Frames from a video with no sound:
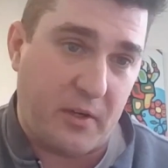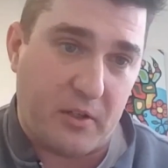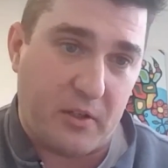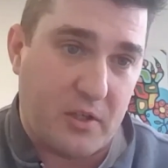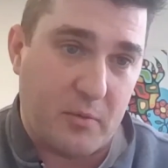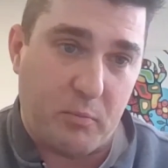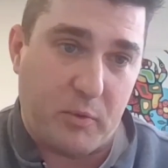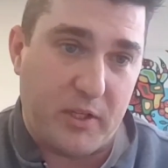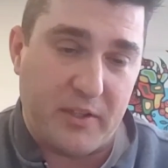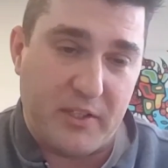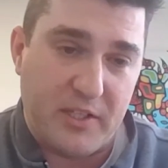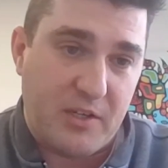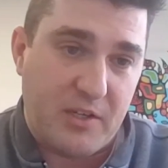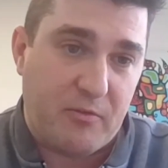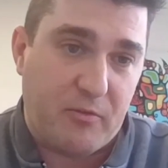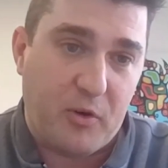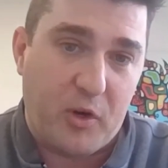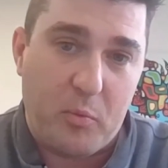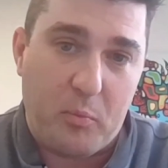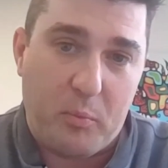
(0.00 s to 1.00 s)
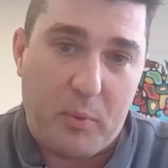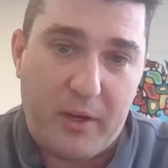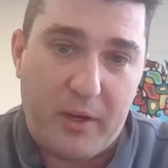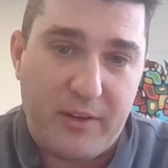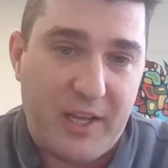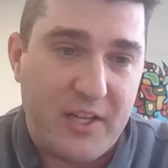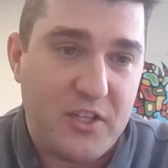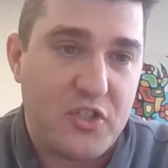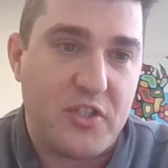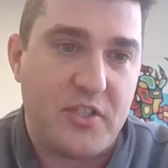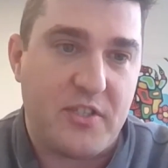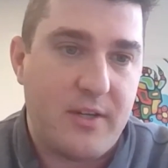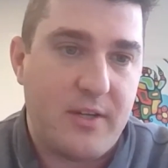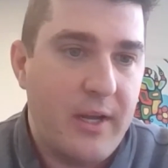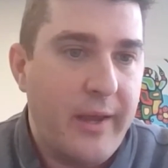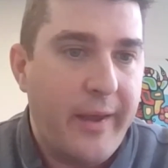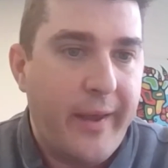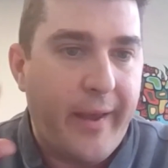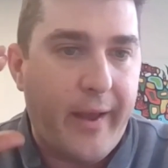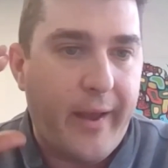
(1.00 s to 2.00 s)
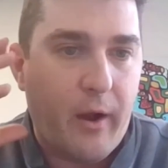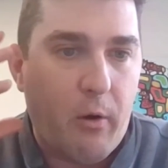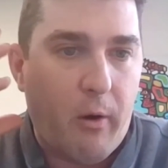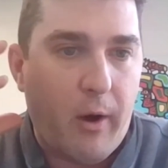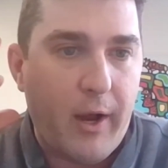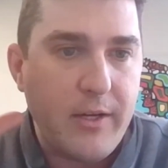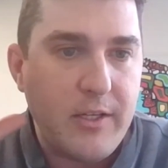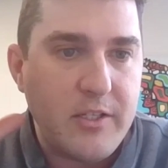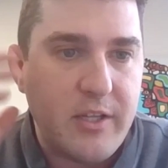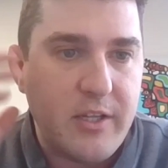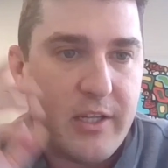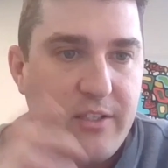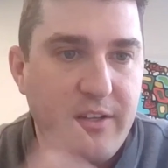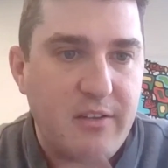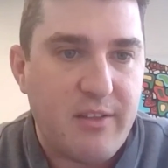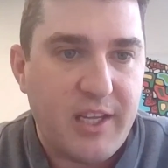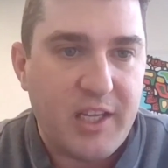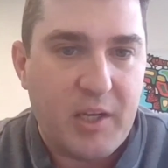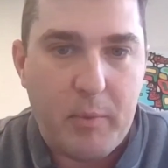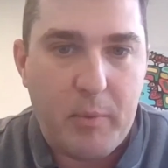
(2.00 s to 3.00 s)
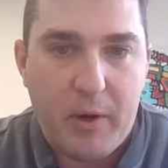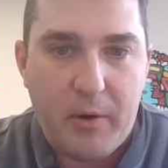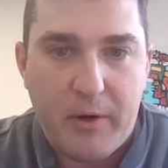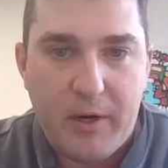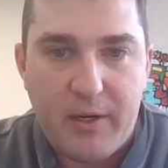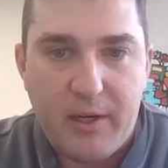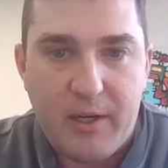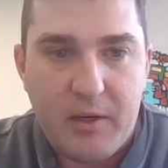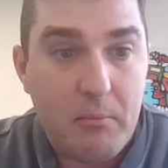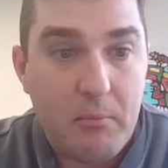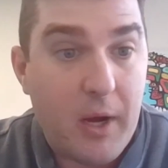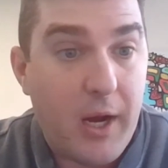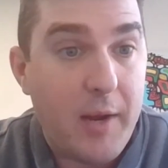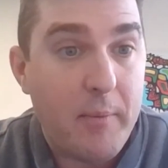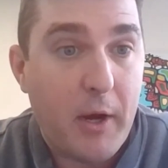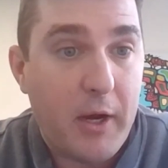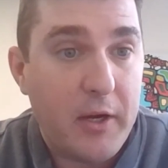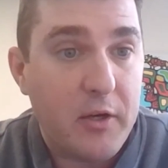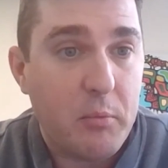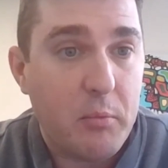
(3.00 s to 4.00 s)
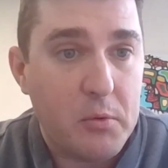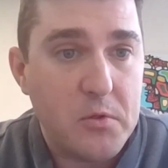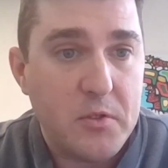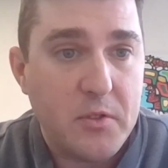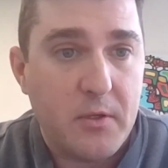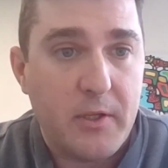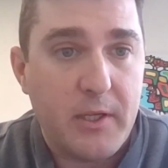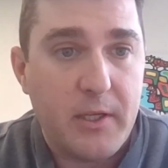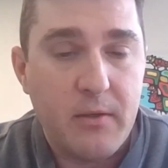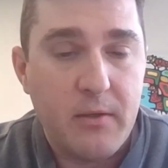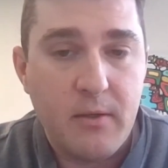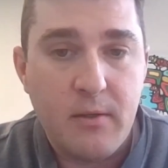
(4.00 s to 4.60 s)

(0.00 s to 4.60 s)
it are completely different, but that's just how I just like to think about it in my mind personally.